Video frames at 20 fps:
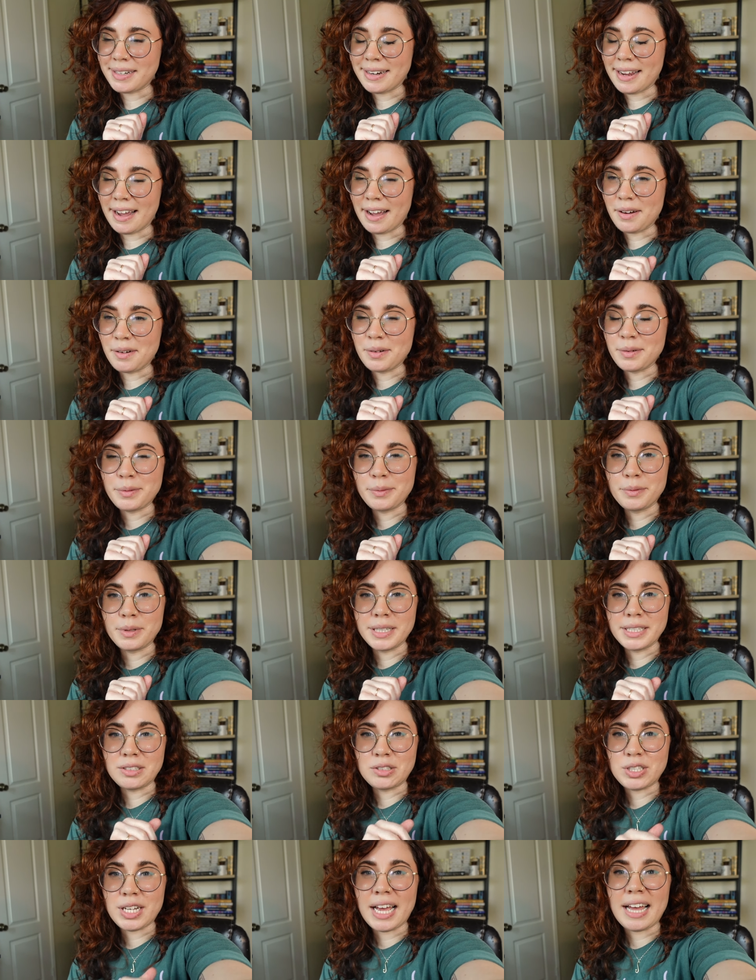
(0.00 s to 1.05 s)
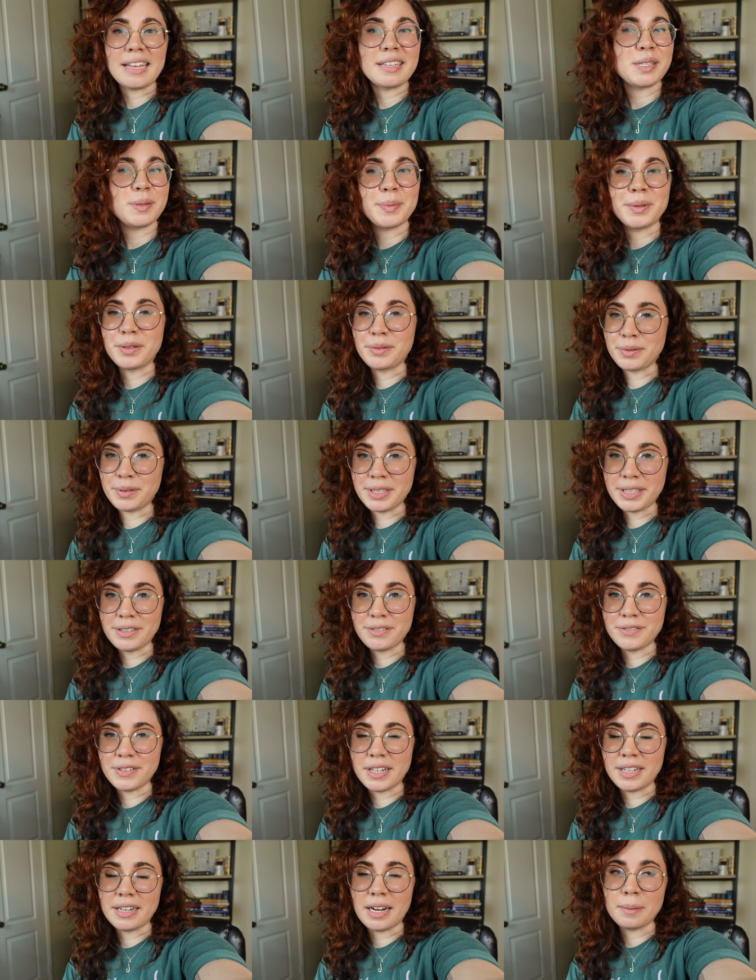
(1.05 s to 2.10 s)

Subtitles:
now, which has been really fun.